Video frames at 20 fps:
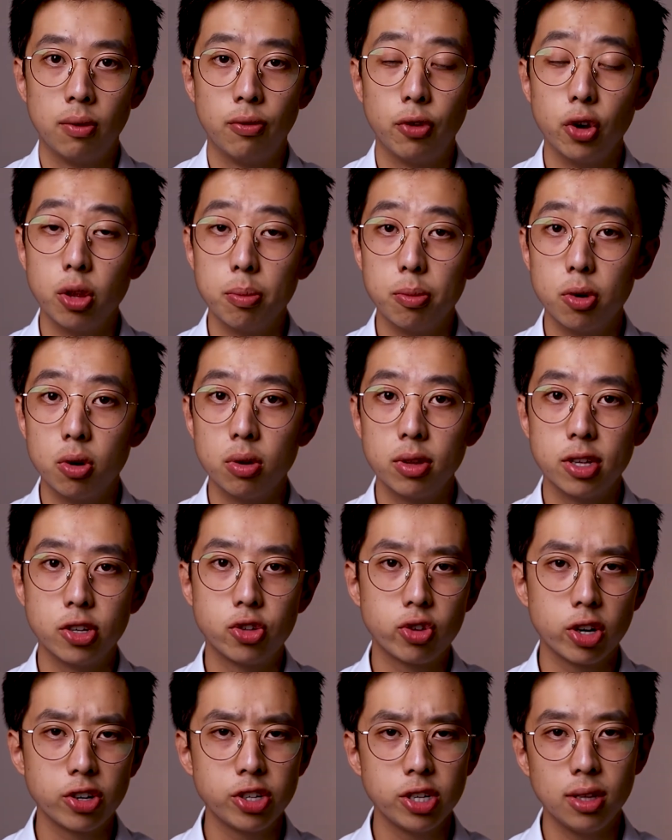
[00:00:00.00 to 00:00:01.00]
Furthermore, the
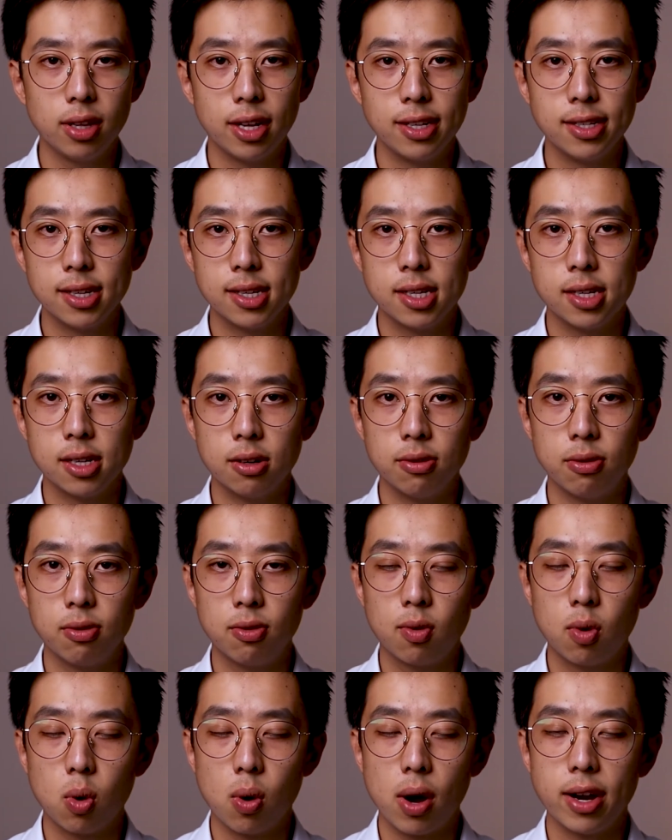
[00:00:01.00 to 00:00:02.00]
structure lends
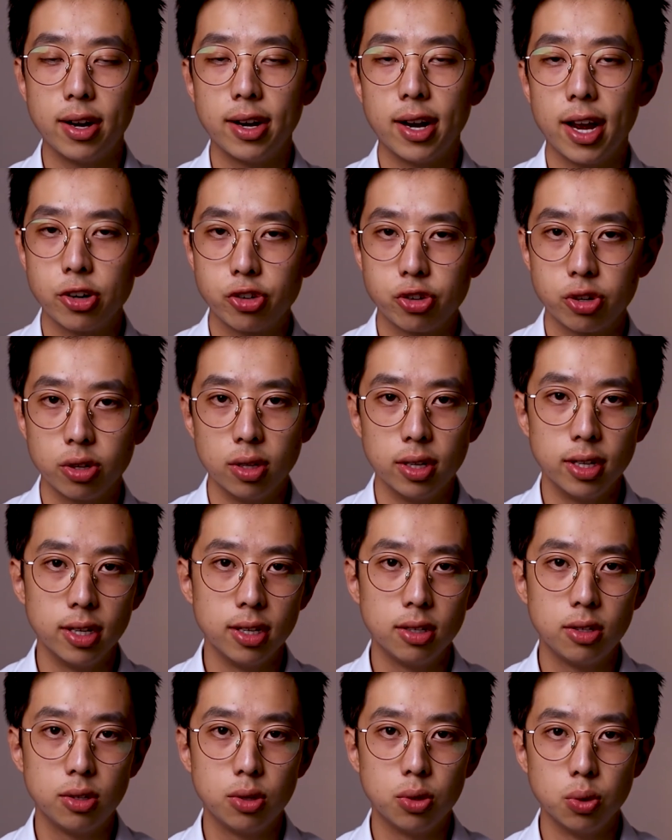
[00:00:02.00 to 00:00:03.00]
itself quite
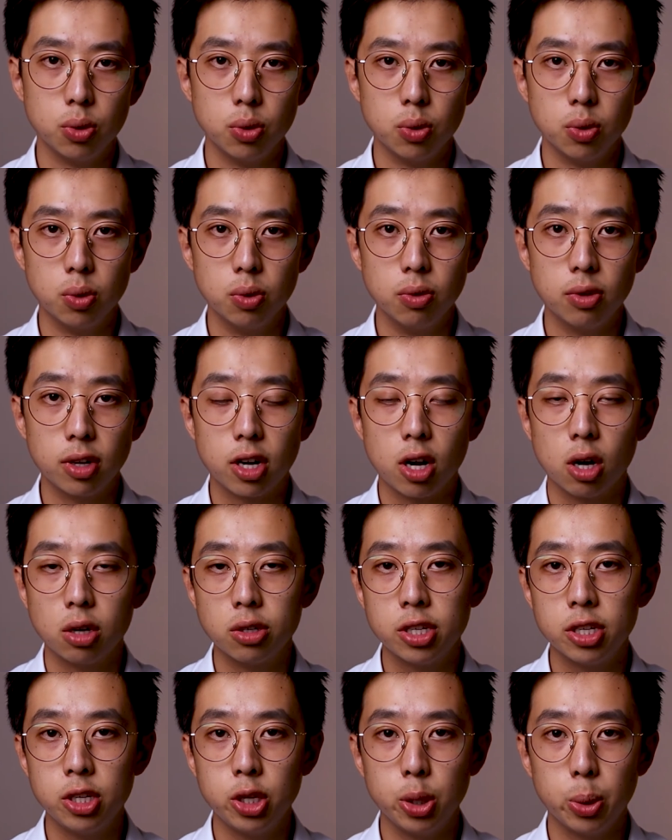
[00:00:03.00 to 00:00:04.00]
naturally to the
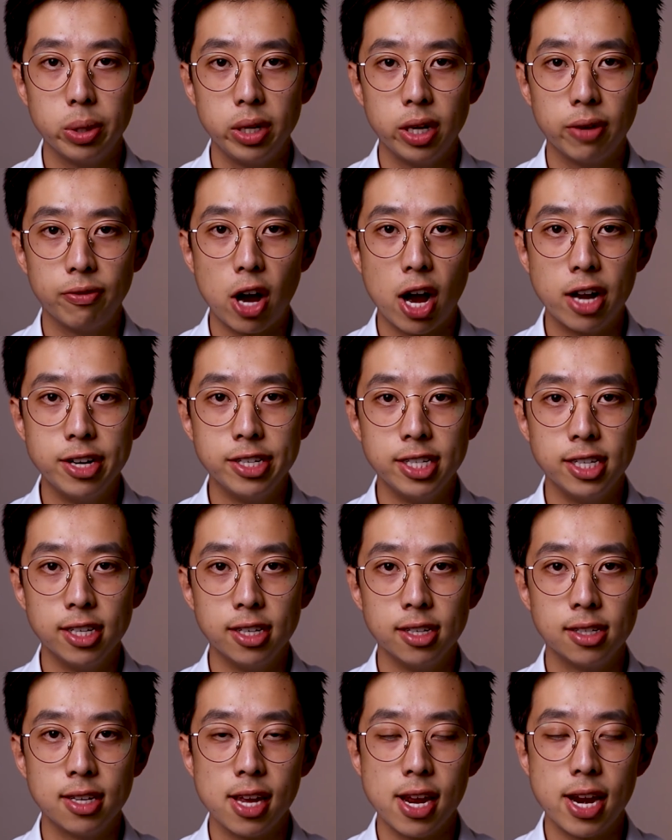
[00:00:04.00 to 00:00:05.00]
continuity of
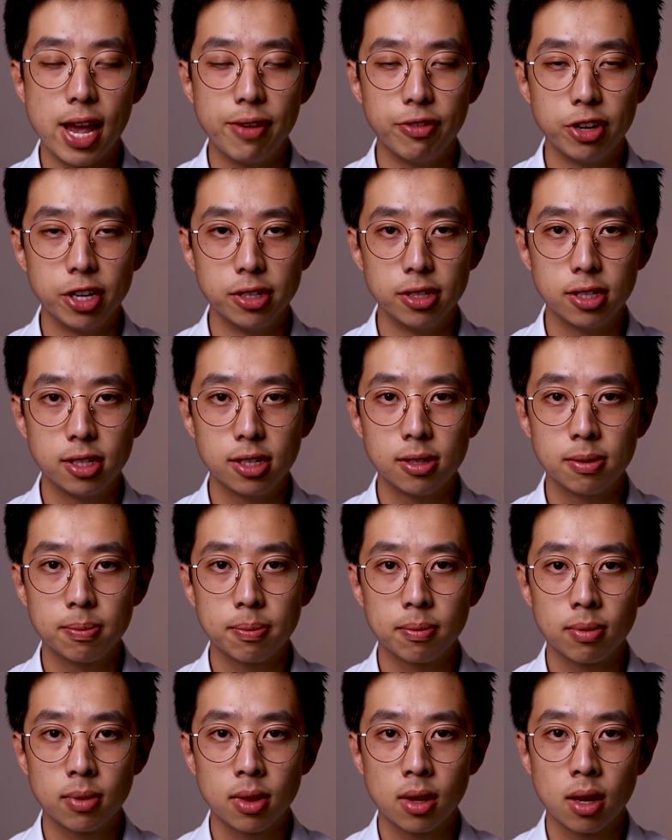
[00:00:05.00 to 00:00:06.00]
ideas and evidence.
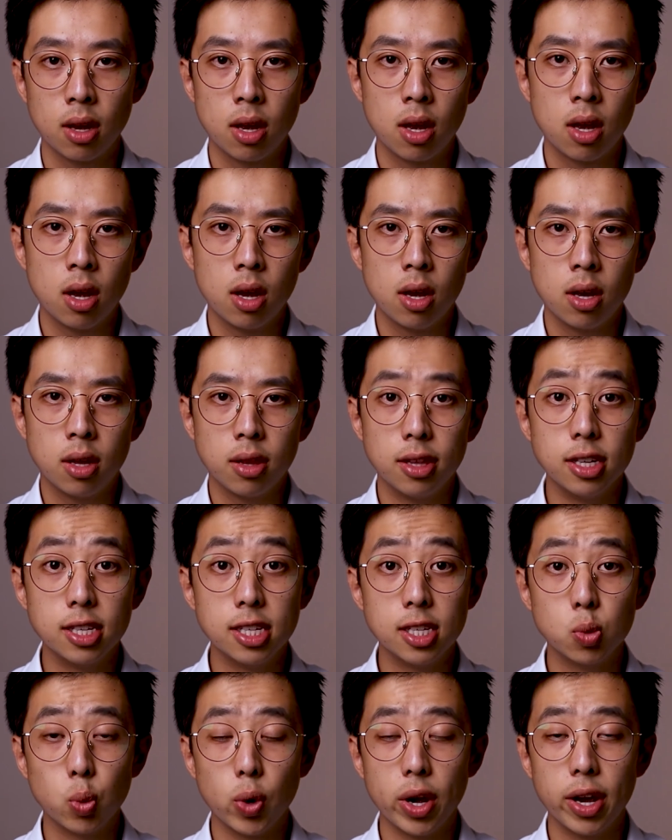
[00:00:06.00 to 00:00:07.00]

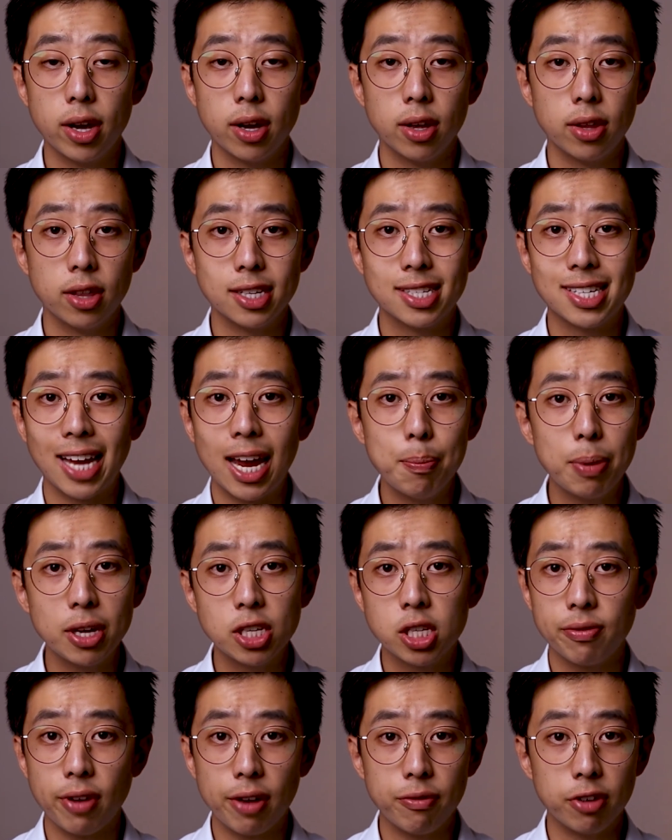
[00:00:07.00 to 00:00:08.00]
This is where the same
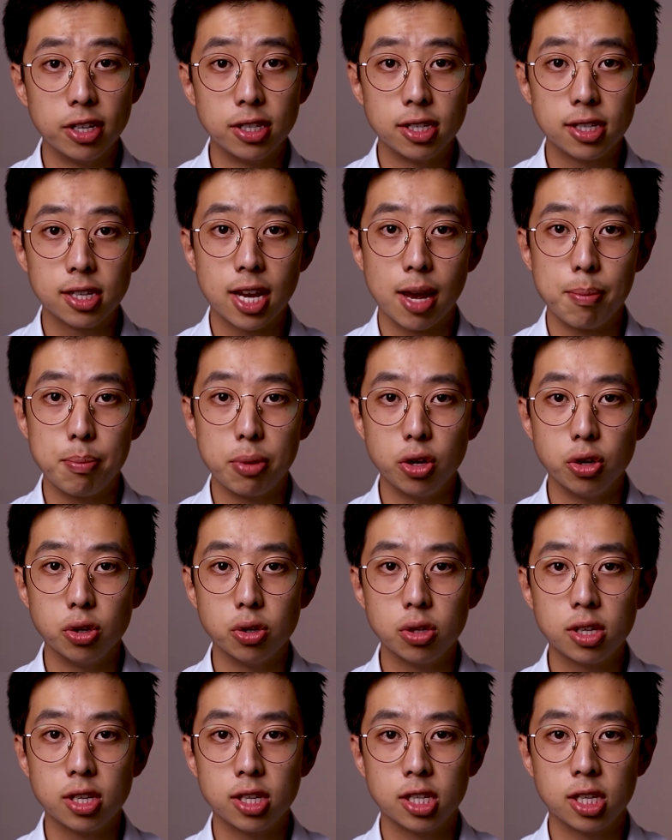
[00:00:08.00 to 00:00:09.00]
piece of evidence can be
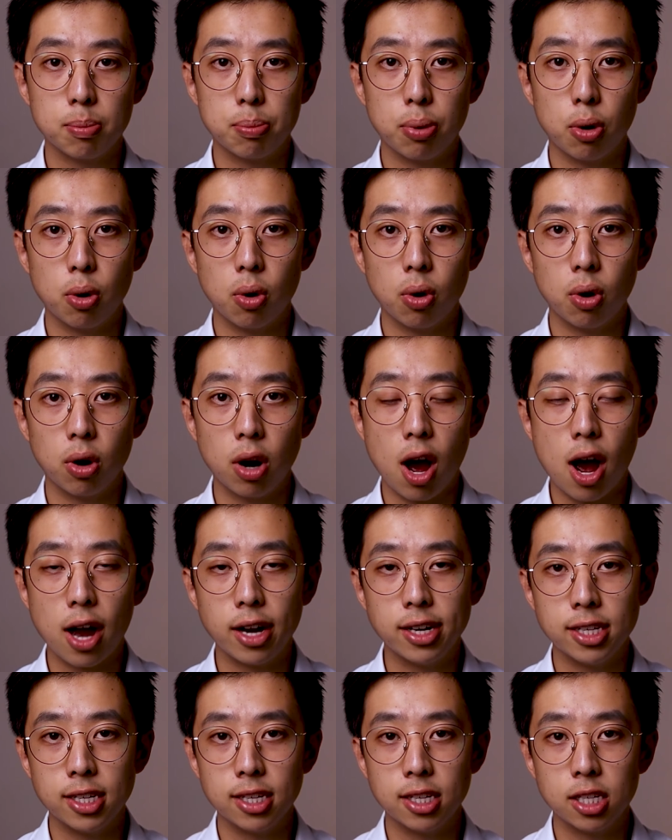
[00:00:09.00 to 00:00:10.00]
used to support
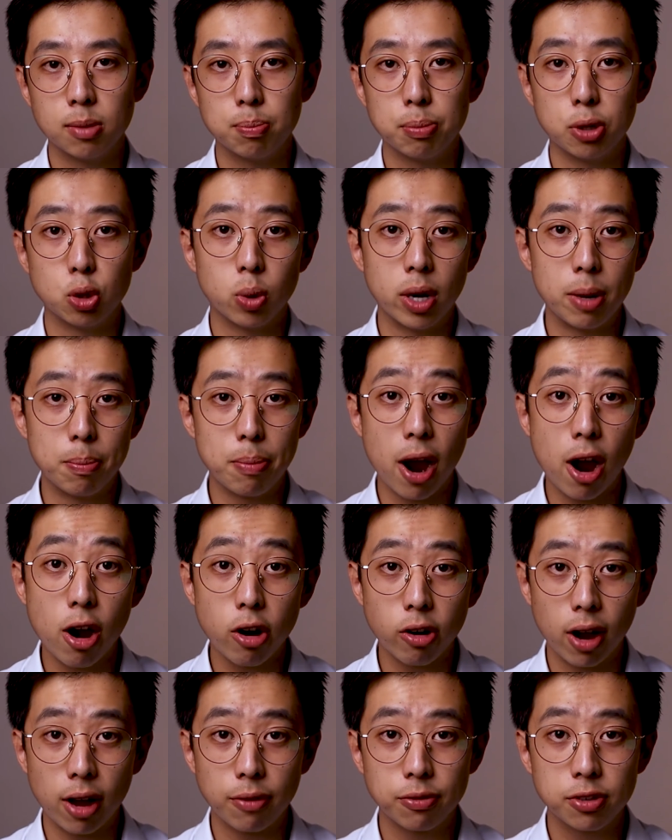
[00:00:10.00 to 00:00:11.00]
ideas between
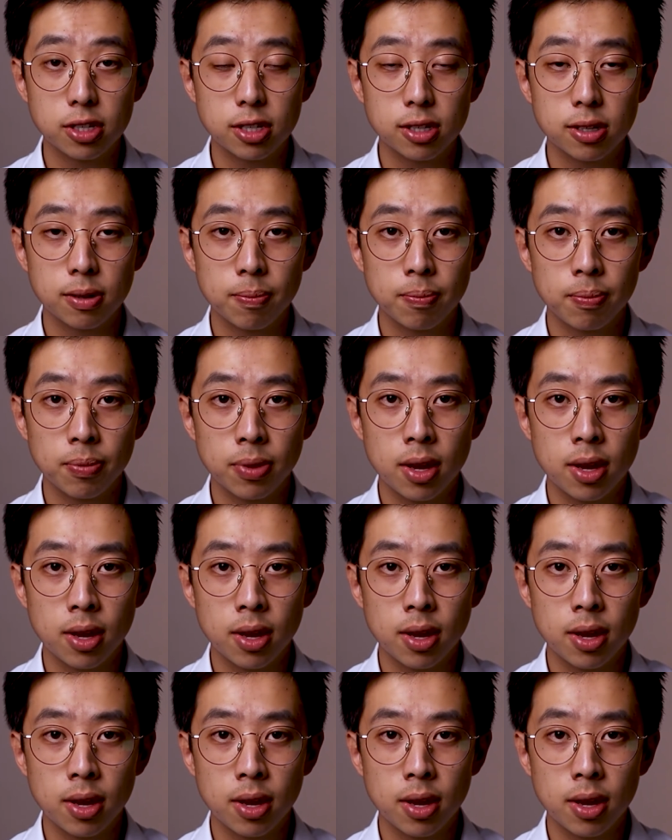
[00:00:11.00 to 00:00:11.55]
paragraphs.